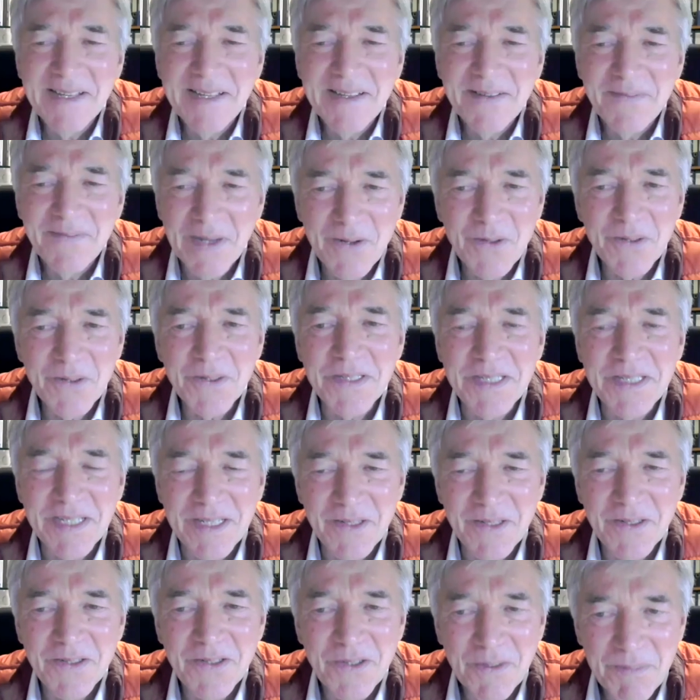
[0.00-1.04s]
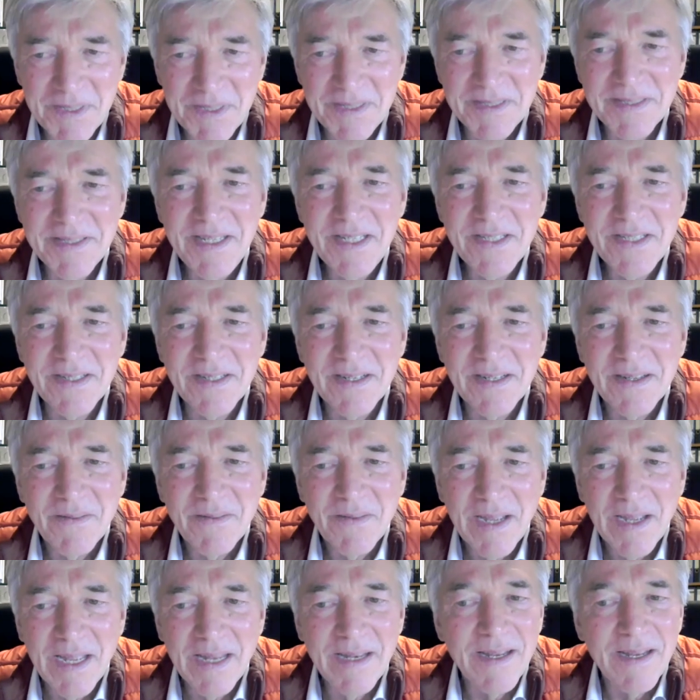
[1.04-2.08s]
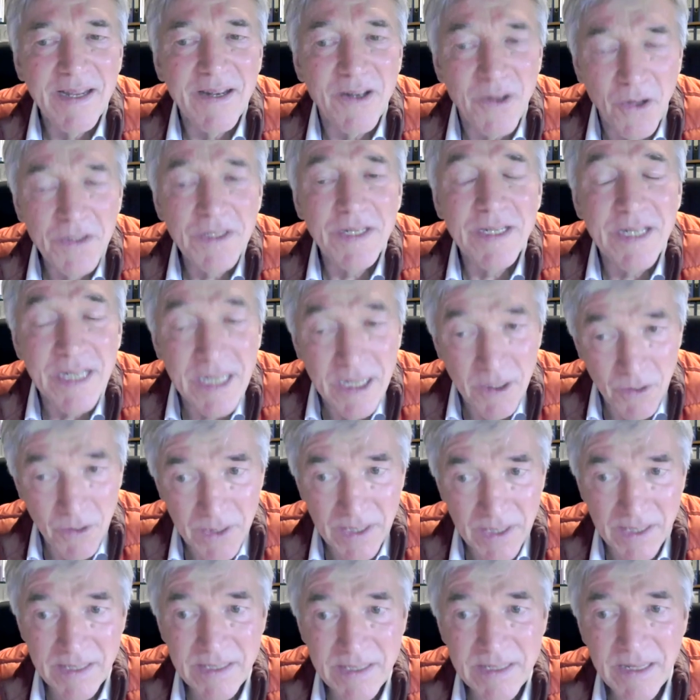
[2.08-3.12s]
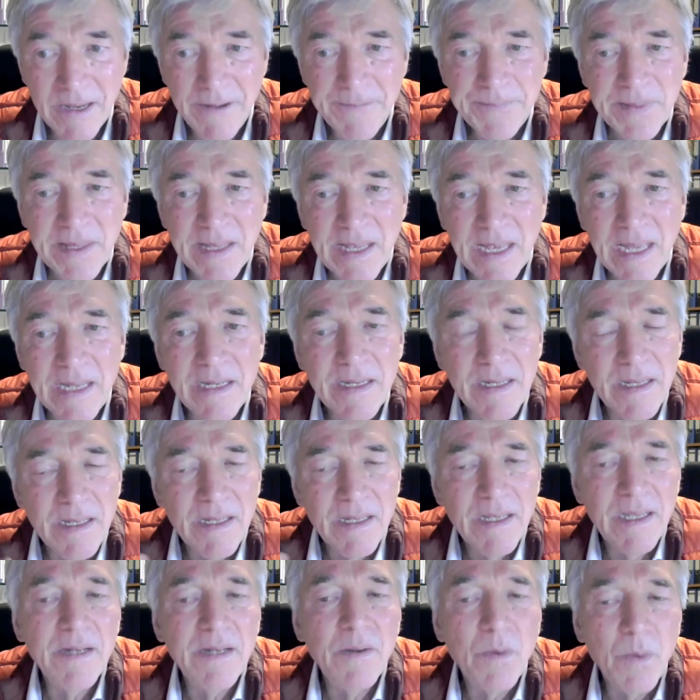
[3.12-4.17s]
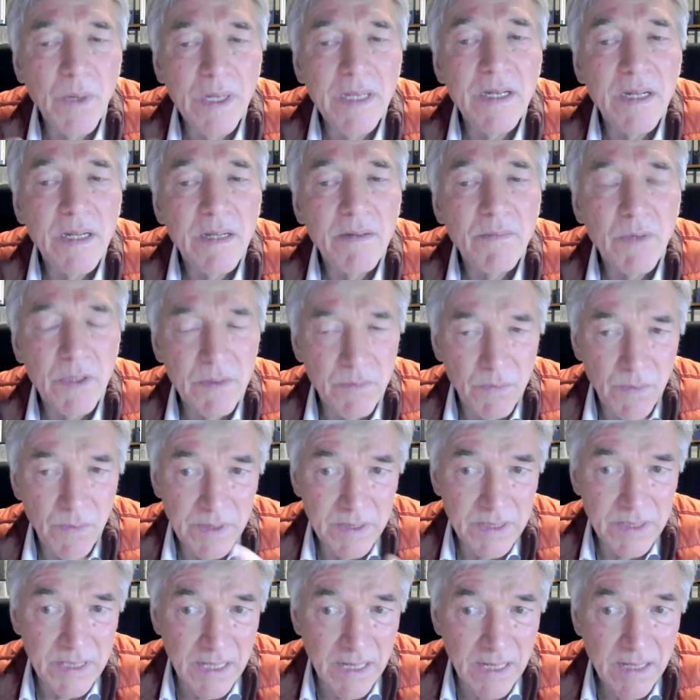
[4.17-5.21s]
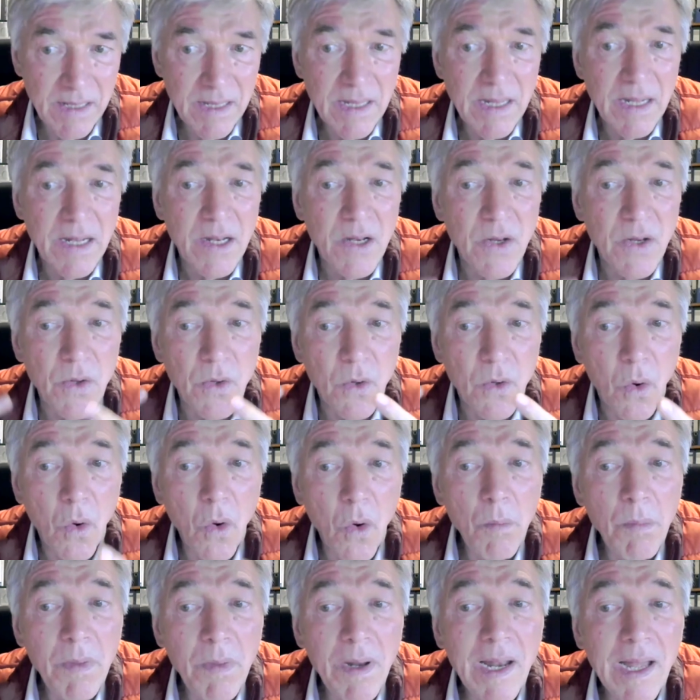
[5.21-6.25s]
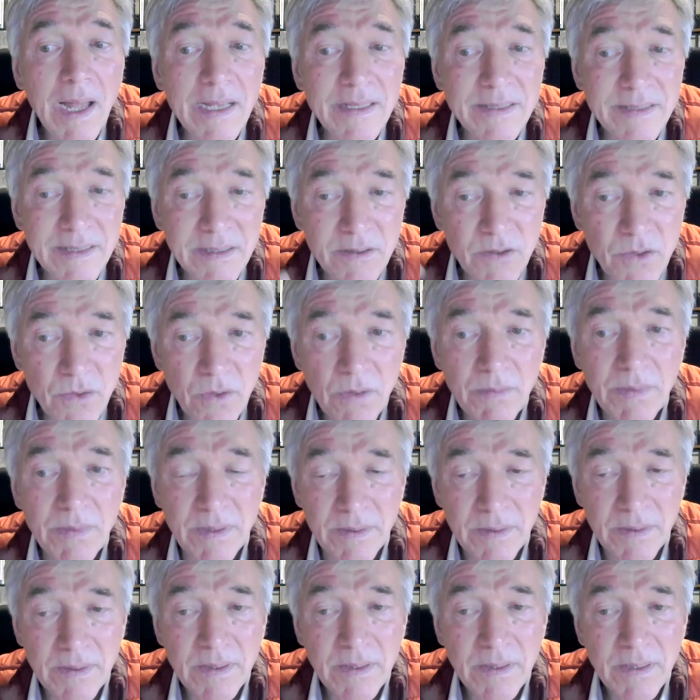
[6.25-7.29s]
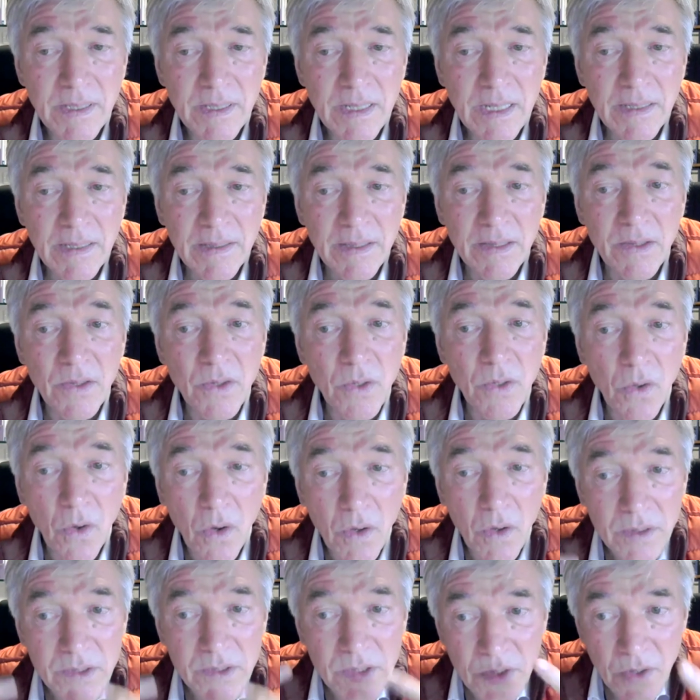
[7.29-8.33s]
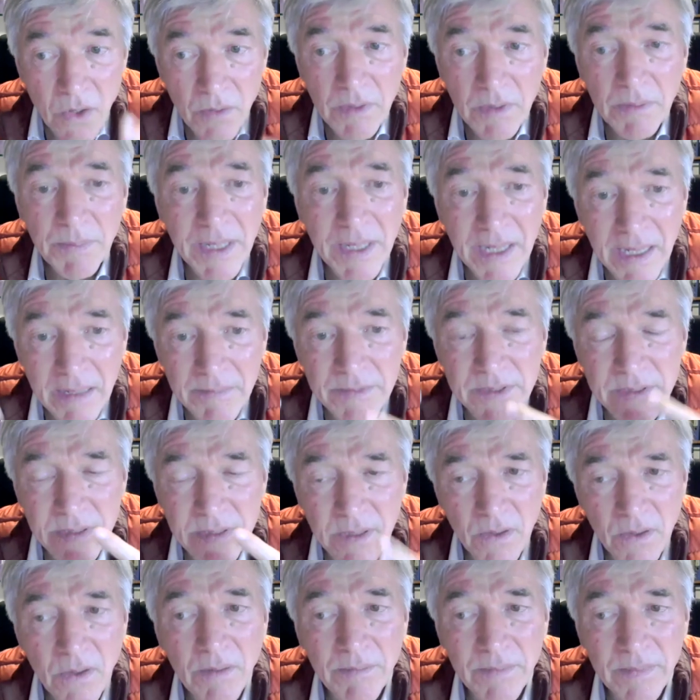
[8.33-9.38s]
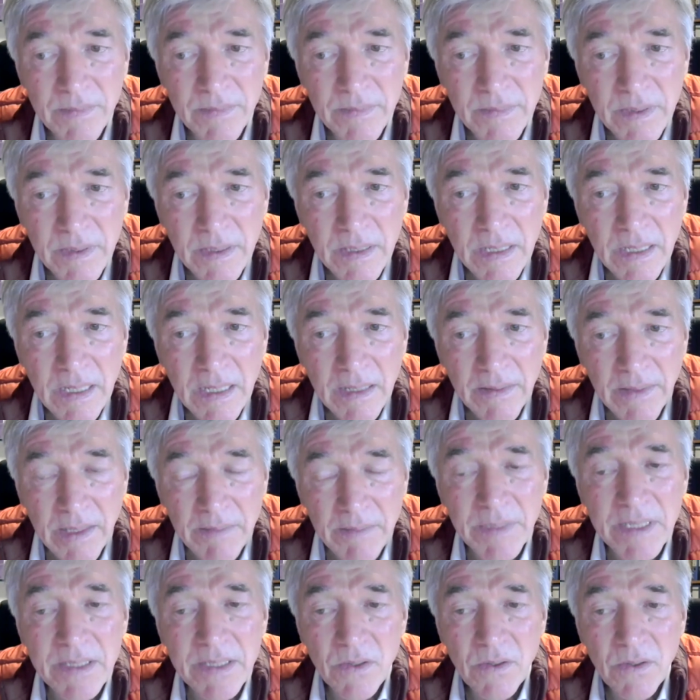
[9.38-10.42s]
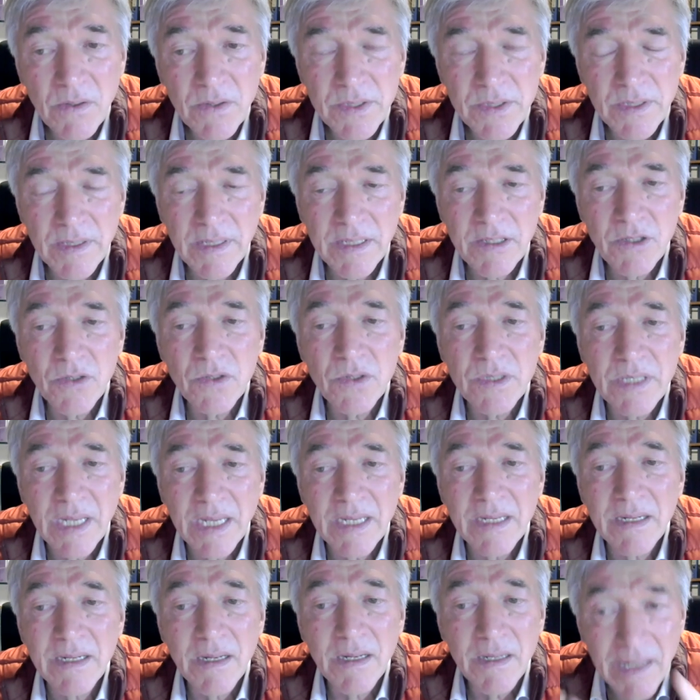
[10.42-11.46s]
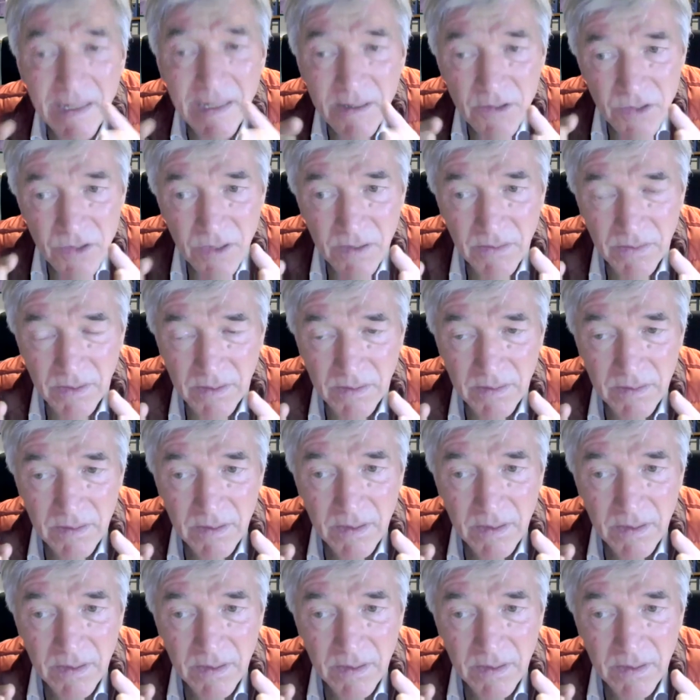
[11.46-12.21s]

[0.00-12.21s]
we continue traumatization and not knowing it. And in a way, what we say, normalizing trauma. No, trauma becomes the norm. That means also that you take little children